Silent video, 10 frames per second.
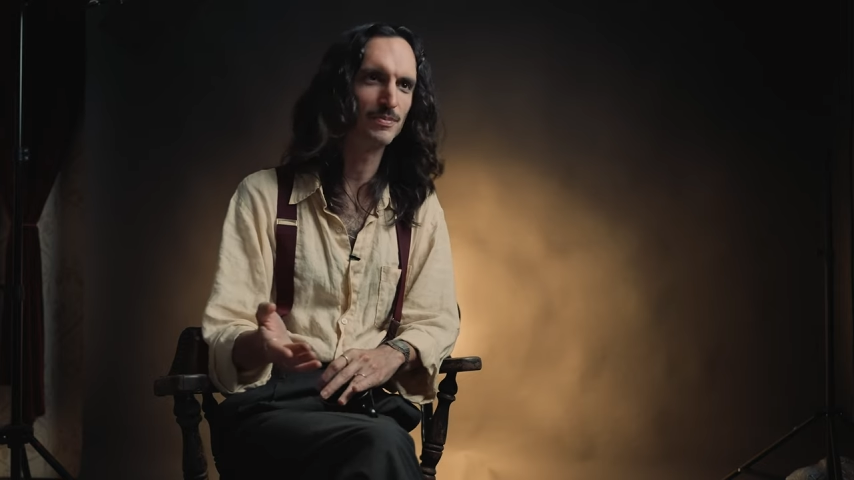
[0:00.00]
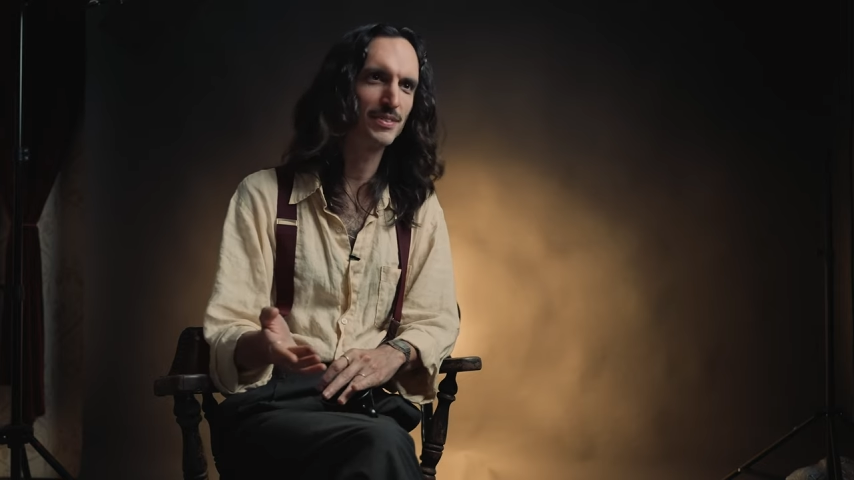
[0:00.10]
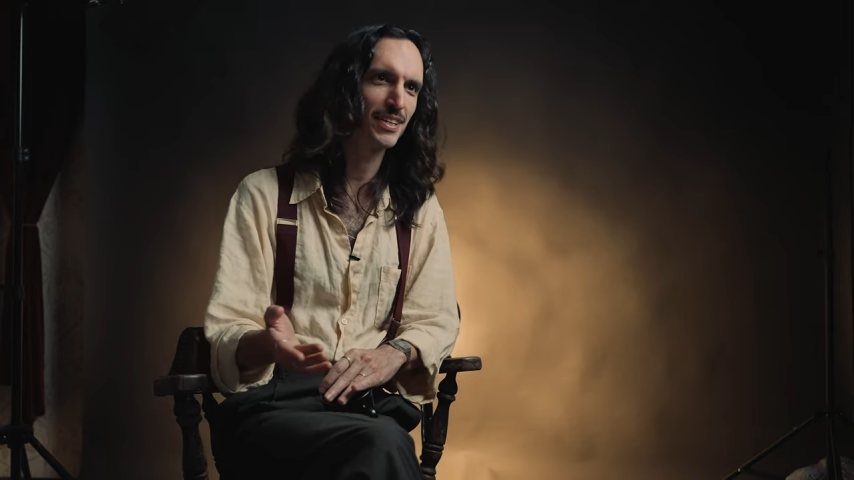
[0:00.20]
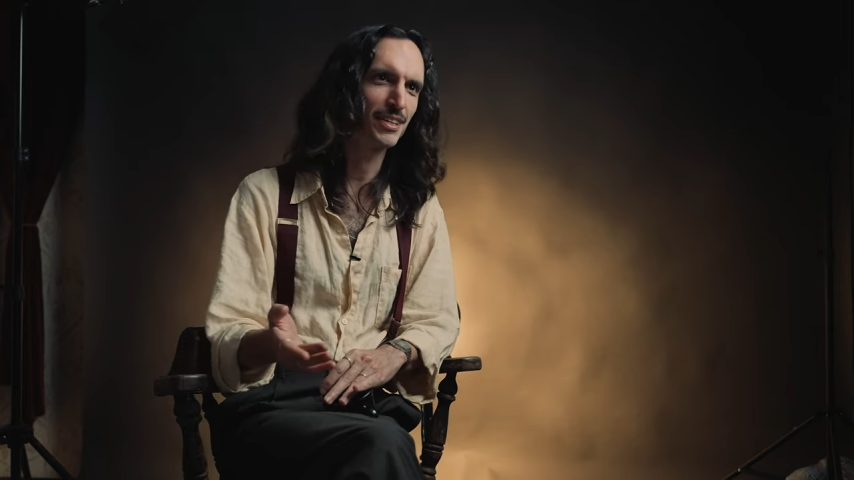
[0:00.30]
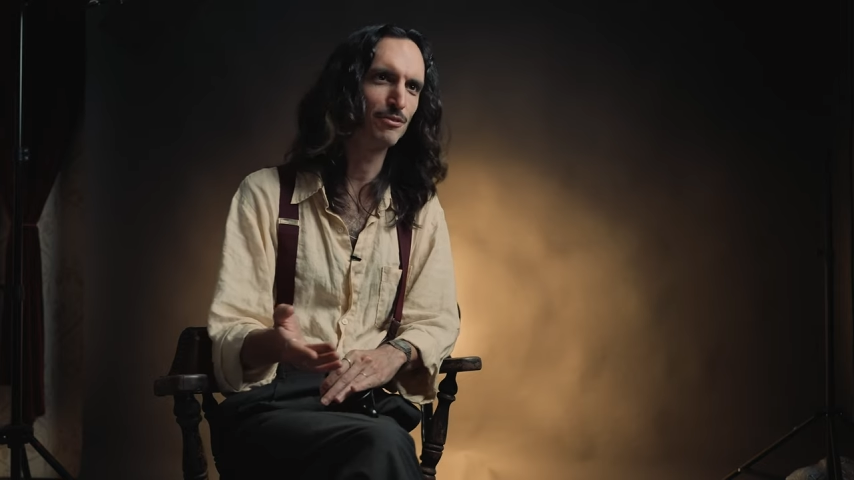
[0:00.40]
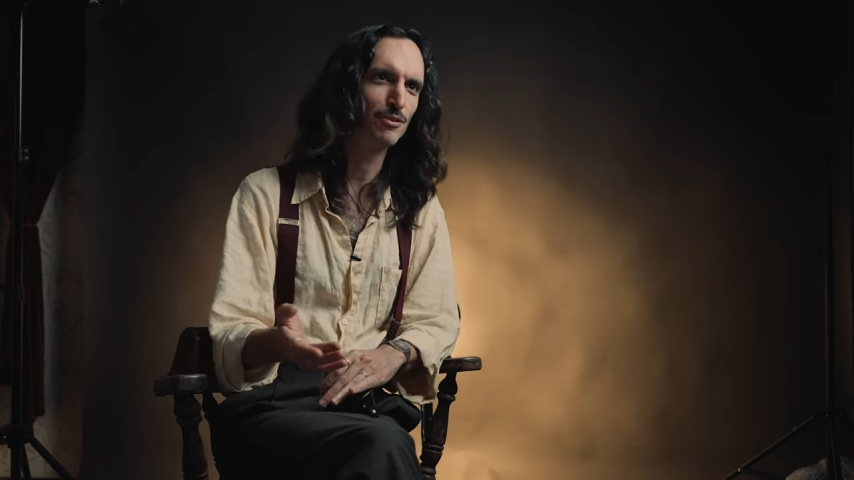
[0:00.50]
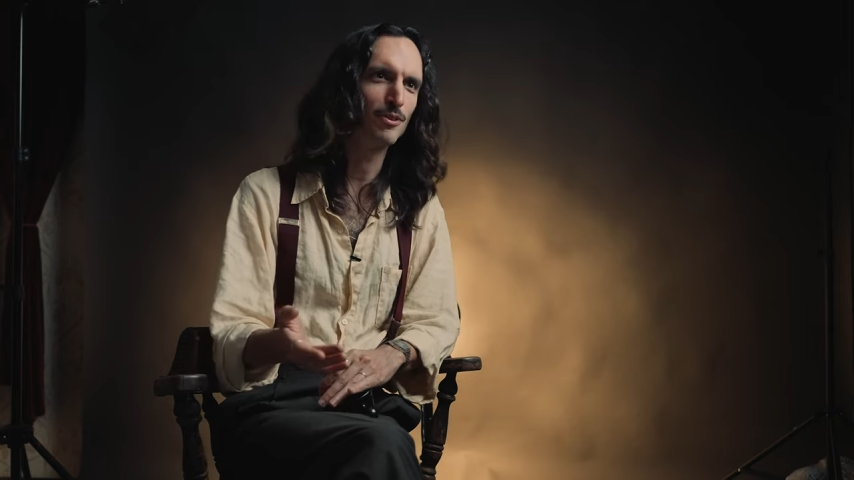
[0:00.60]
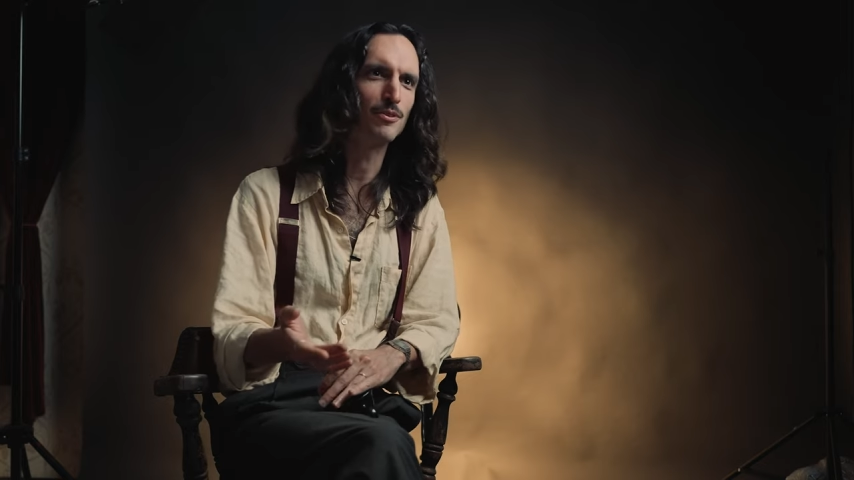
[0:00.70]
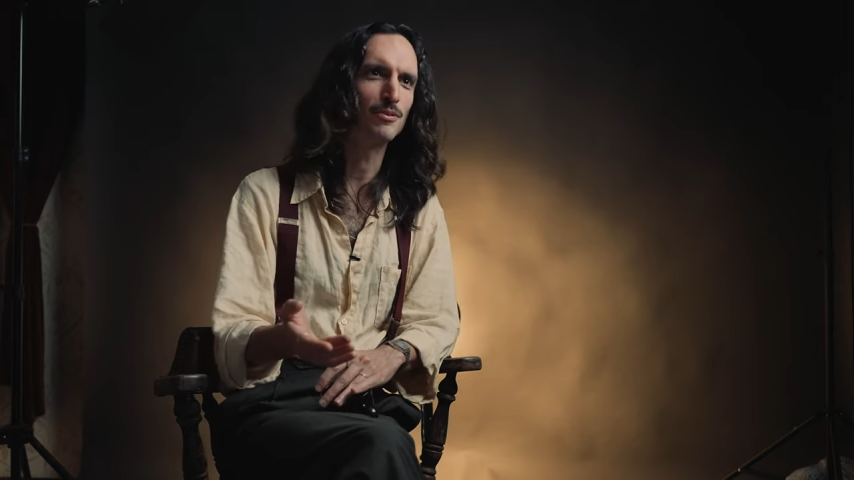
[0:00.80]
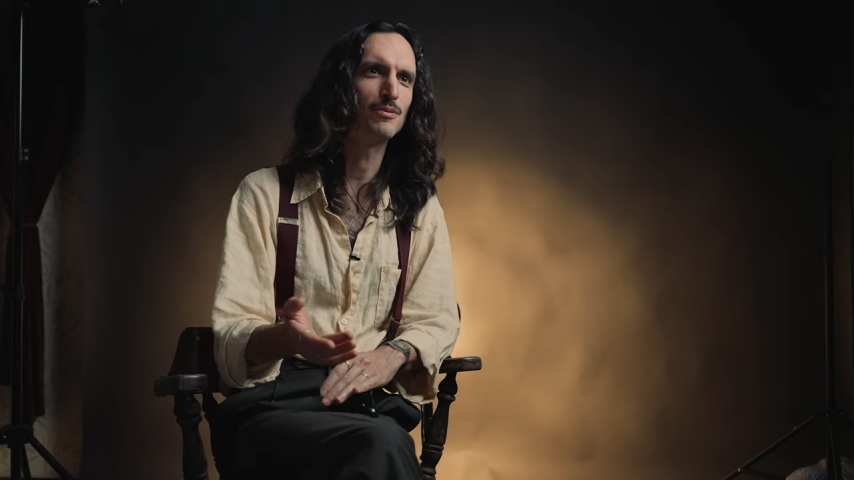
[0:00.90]
taking your
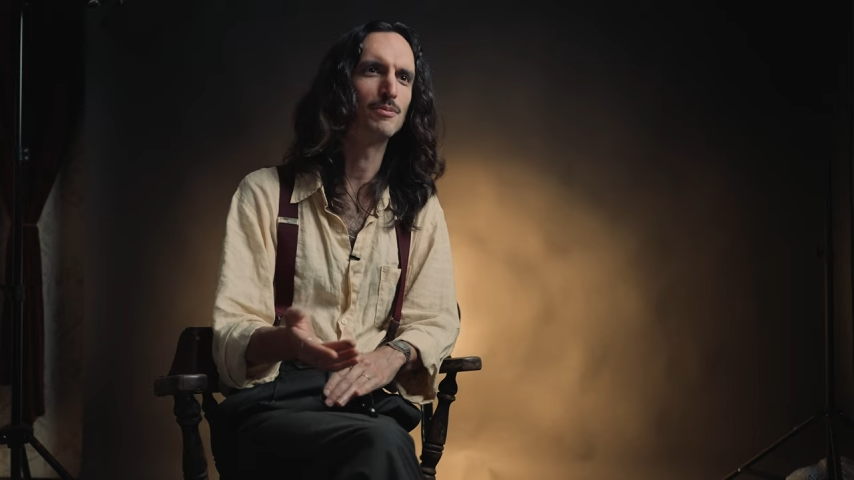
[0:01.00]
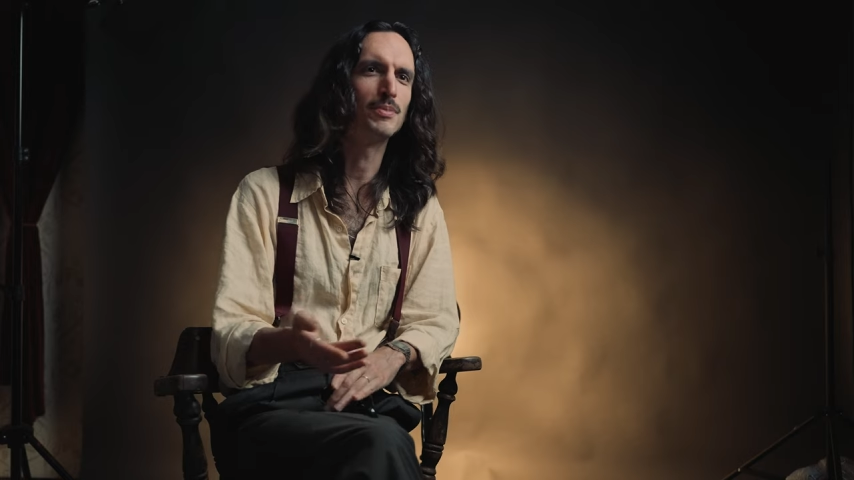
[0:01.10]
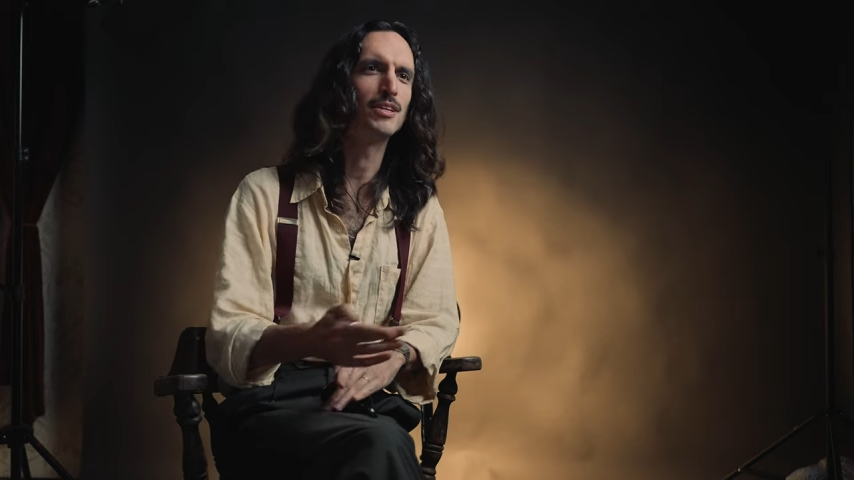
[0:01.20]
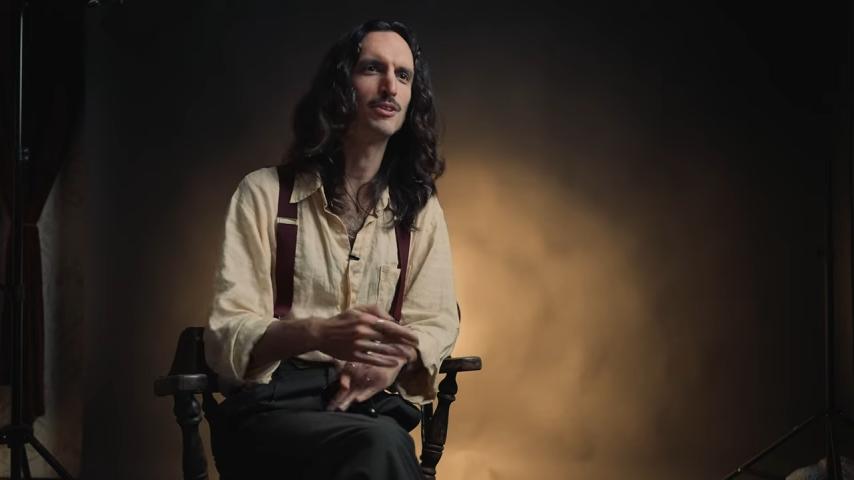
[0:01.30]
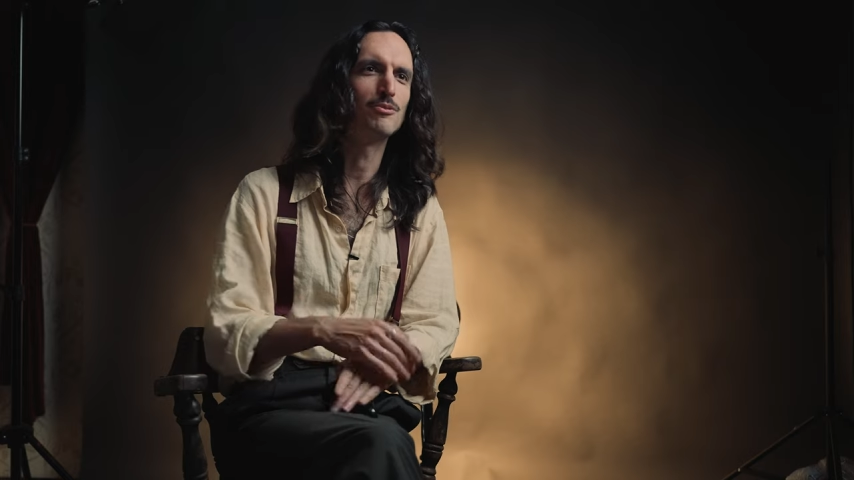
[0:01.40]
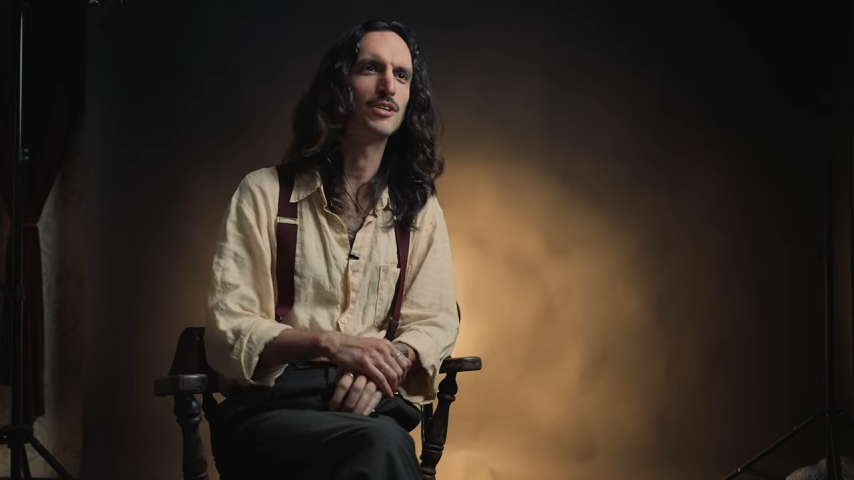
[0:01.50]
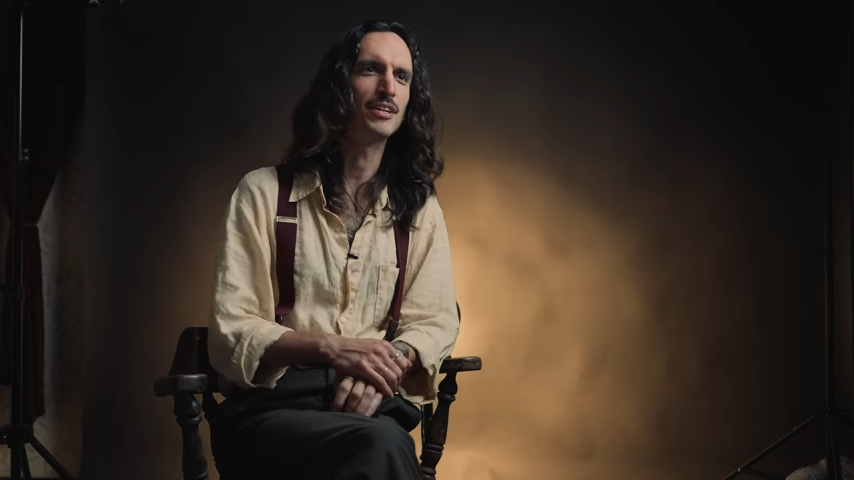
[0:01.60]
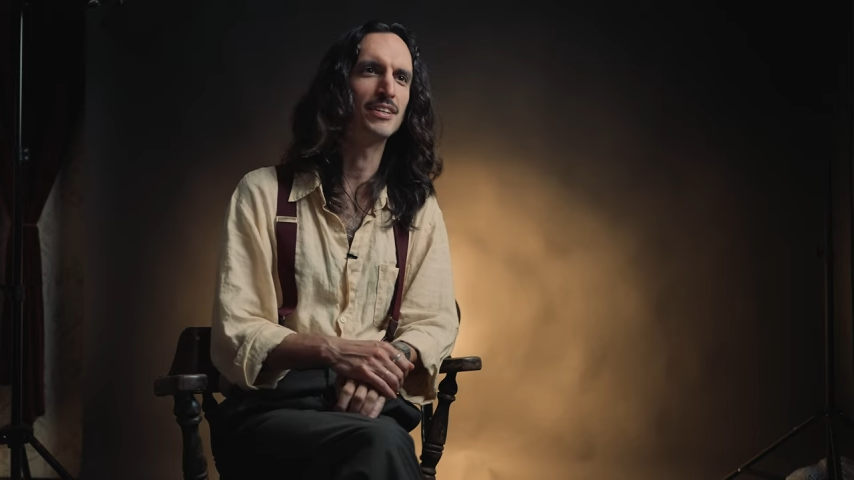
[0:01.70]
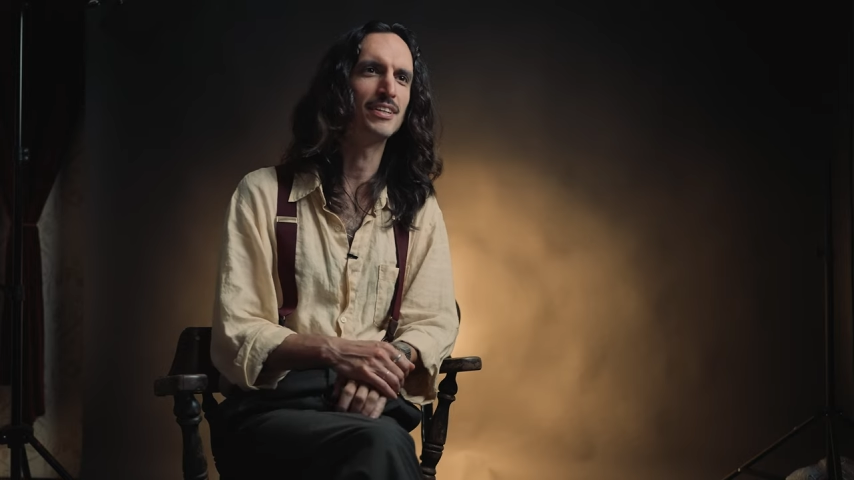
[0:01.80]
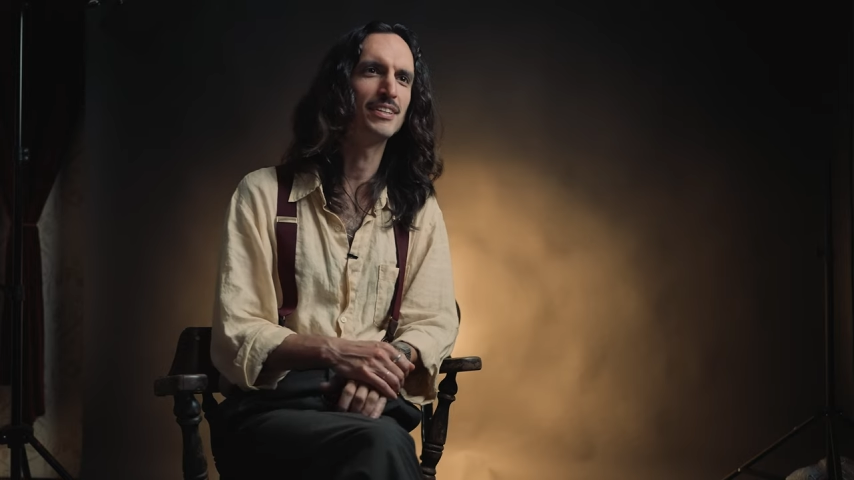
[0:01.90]
photo would be a huge
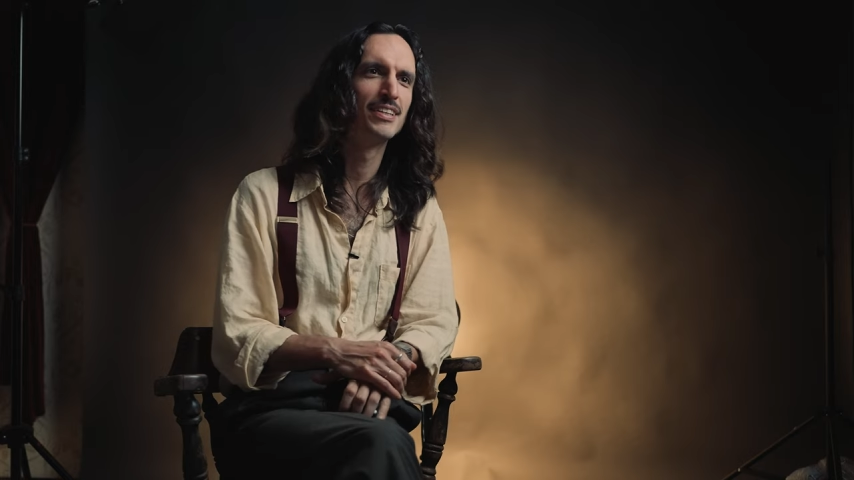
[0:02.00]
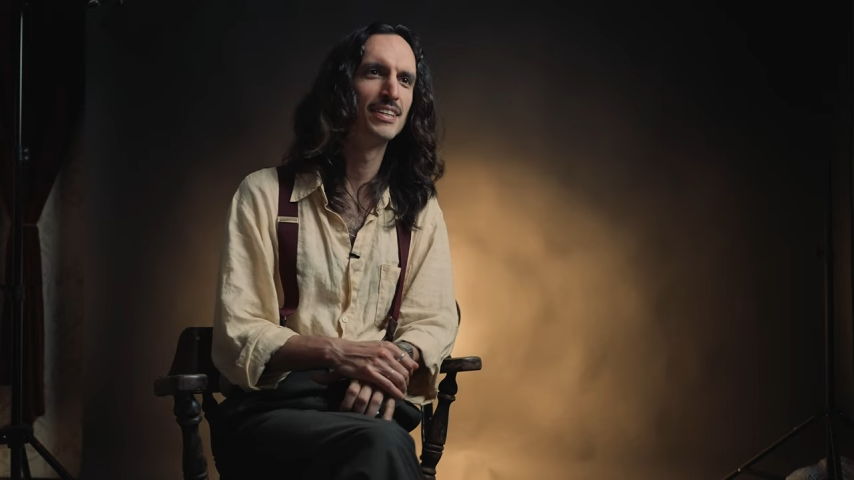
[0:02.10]
honor.